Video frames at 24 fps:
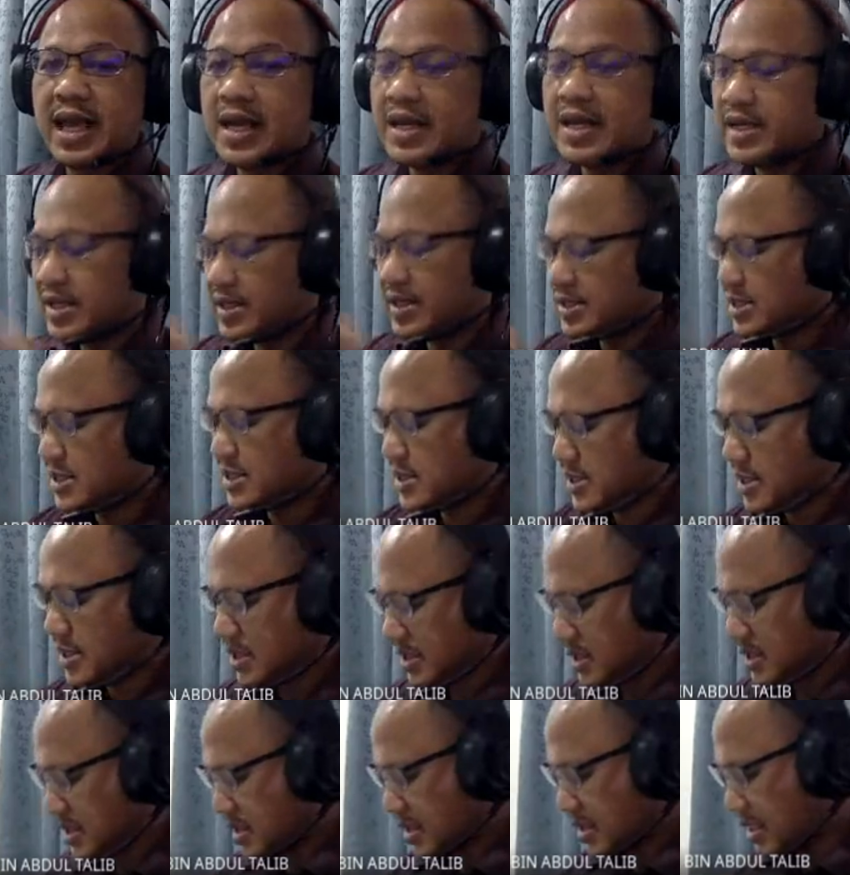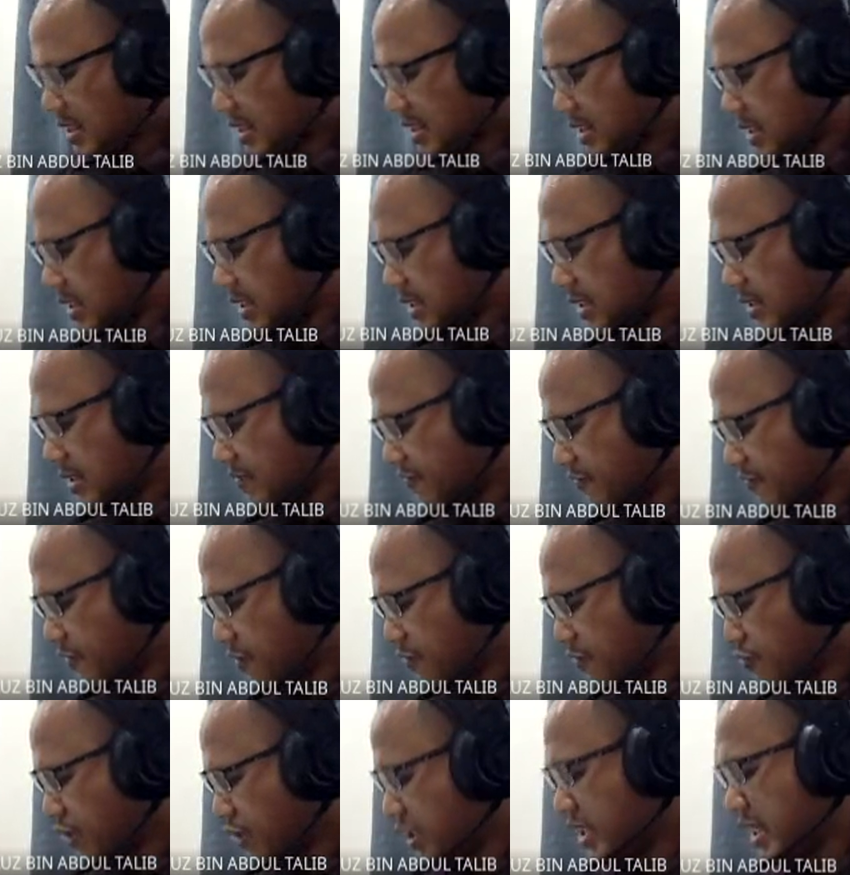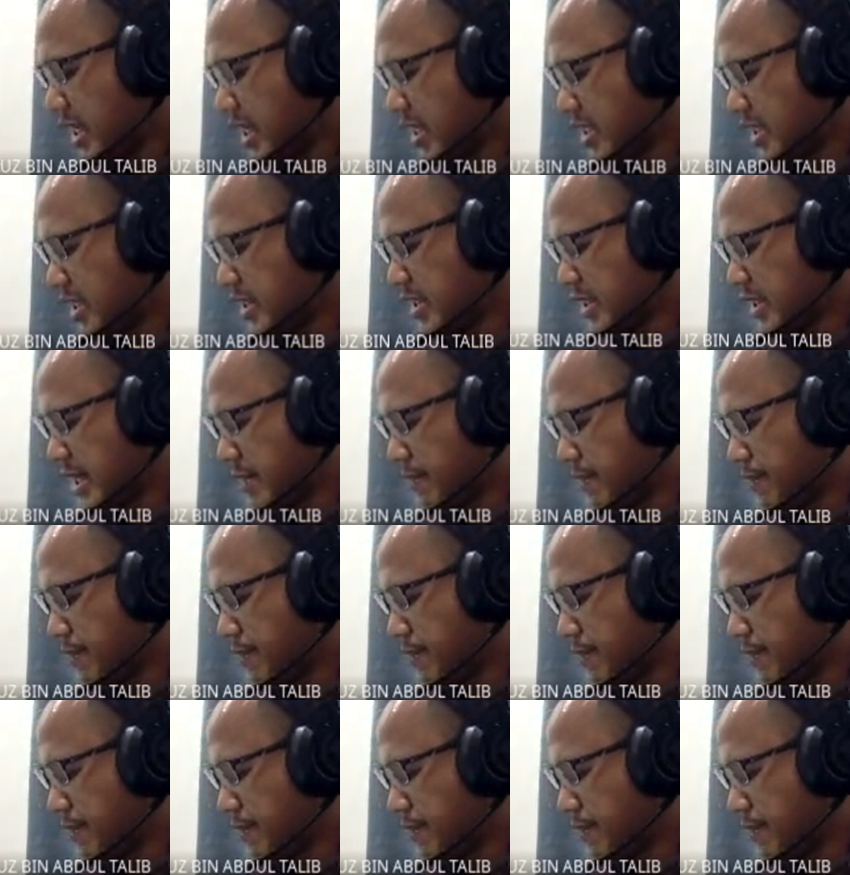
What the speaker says: That is for word like kitab.